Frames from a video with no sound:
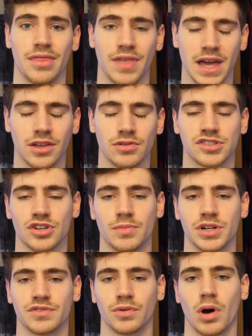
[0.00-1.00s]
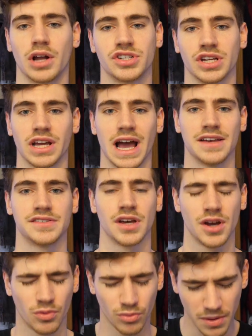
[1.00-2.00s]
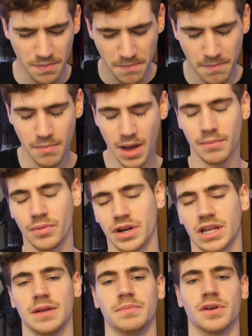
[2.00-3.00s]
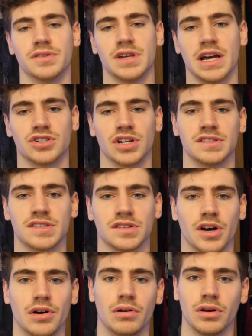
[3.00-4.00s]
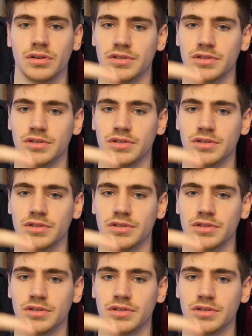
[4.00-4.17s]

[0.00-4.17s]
Thank you so much for watching, guys. Remember to keep those nitrates low.